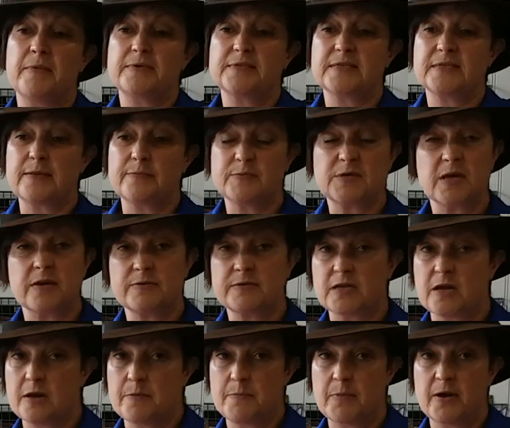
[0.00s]
Sometimes
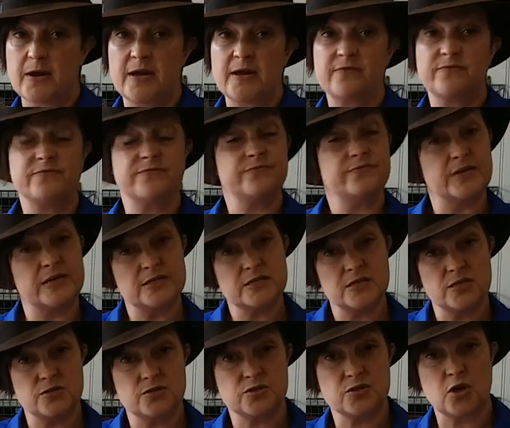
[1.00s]
I buy
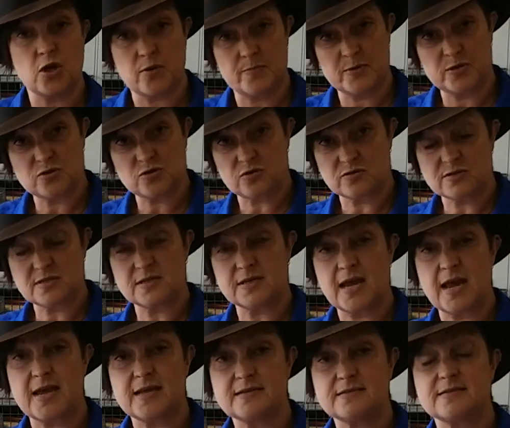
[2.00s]
vintage Herbert Johnson
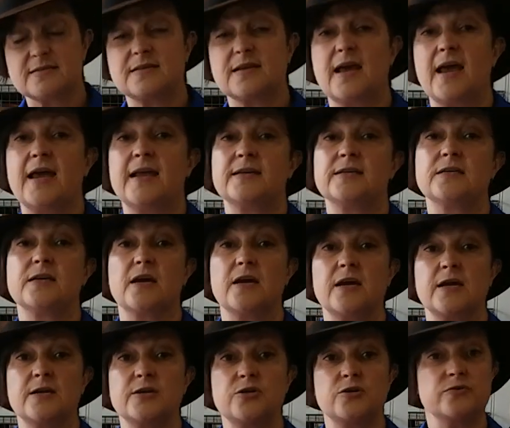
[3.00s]
hats and
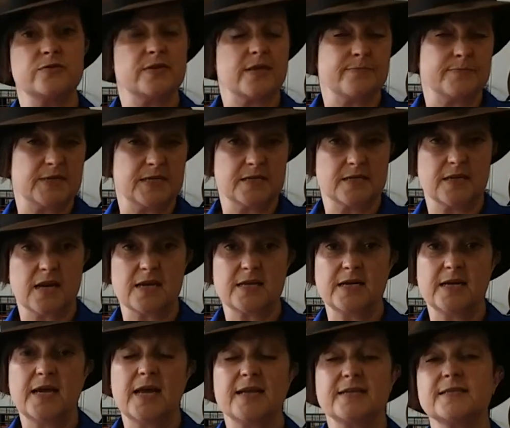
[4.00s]
I use them to
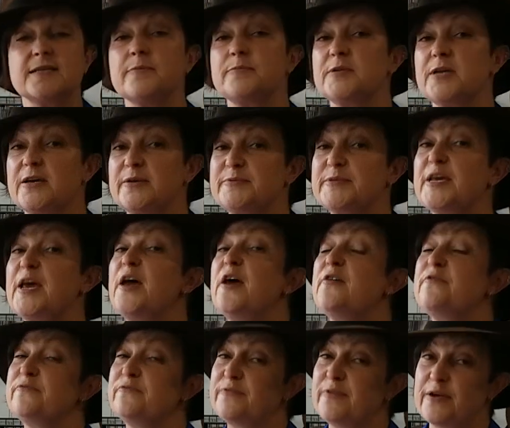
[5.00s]
study, and sometimes
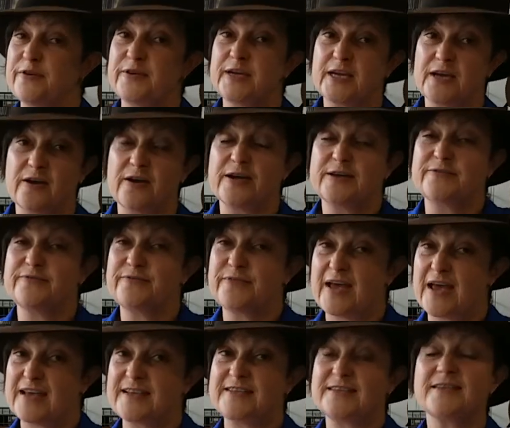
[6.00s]
very kind
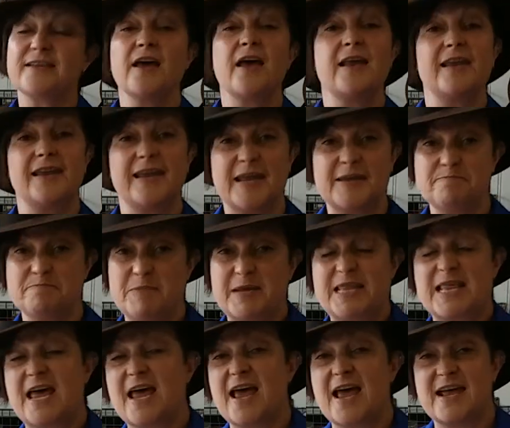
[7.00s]
fans lend me
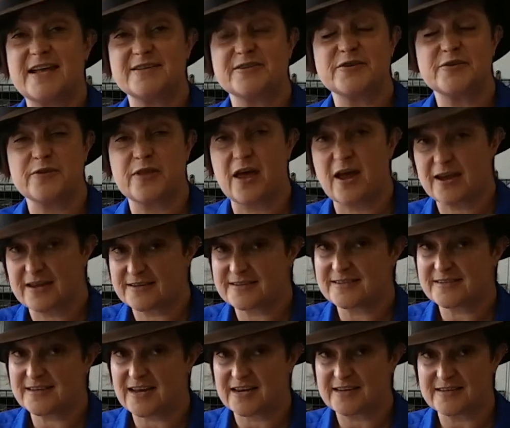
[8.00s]
their hats so that I can
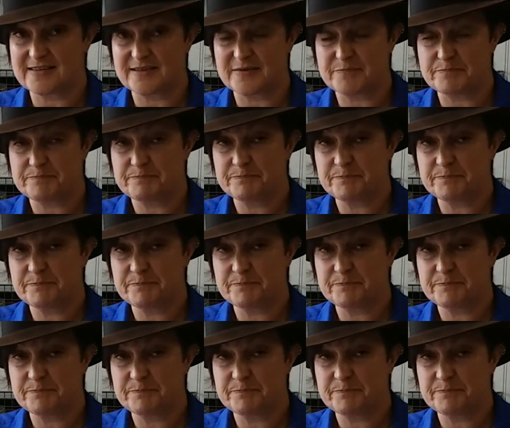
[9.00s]
study them.